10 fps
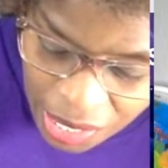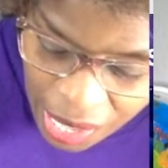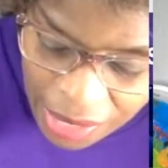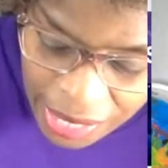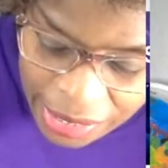
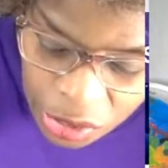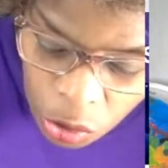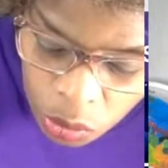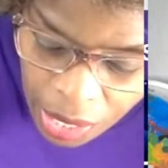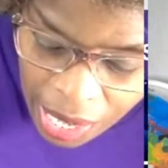I like to
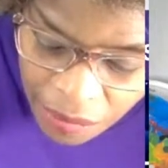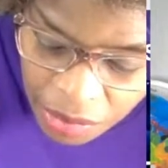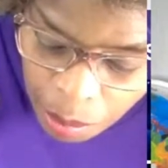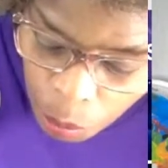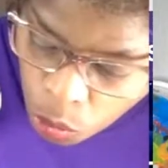go live
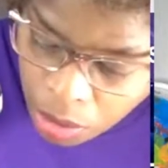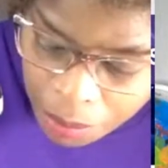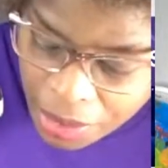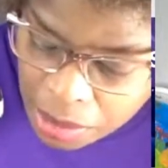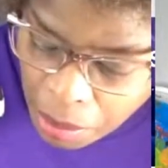in the morning
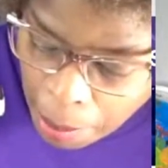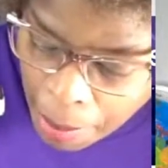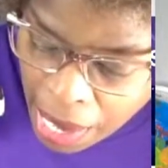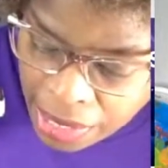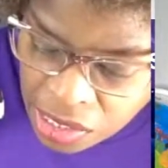because my
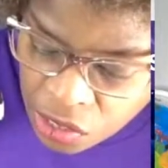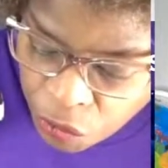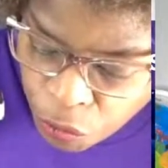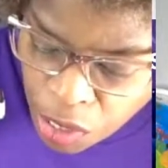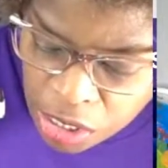mind is
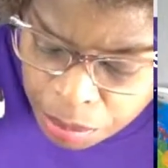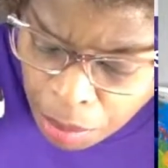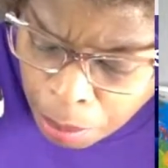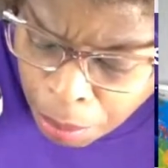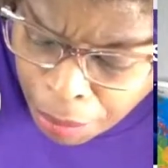fresh,
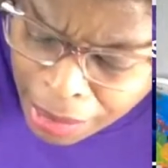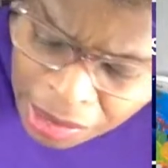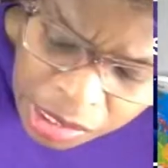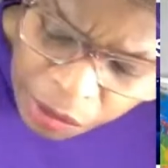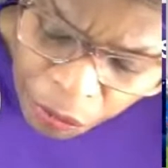my
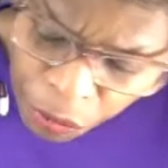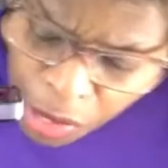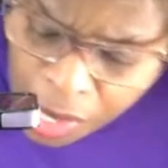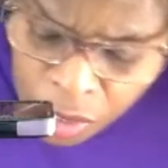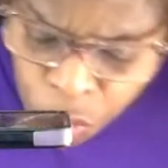brain is
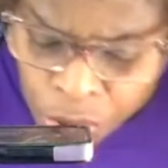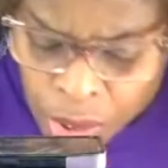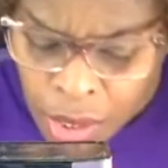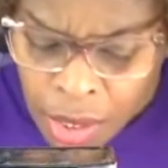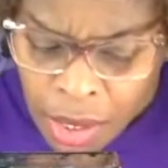fresh,
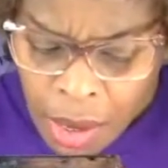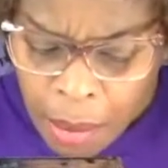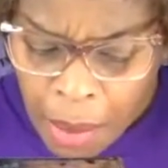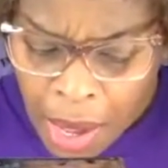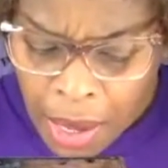
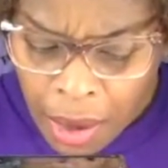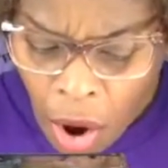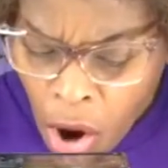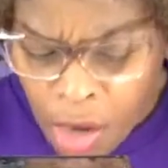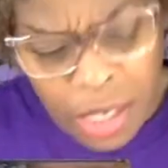my
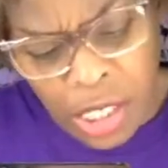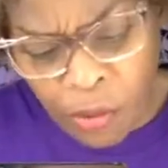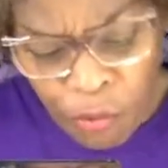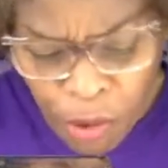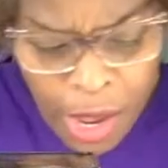heart is
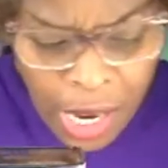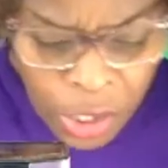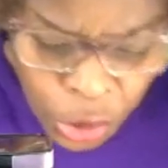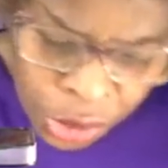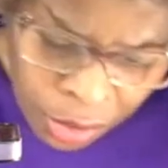
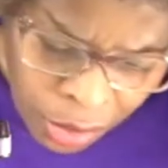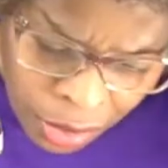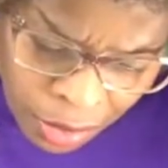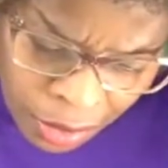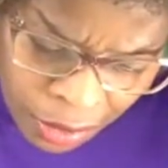fresh,
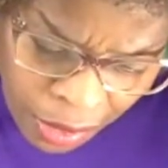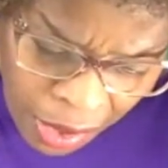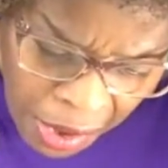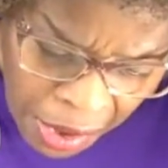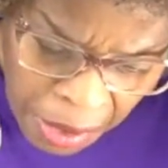
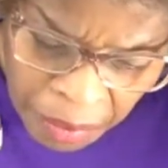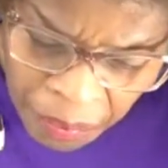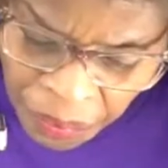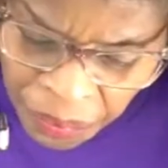and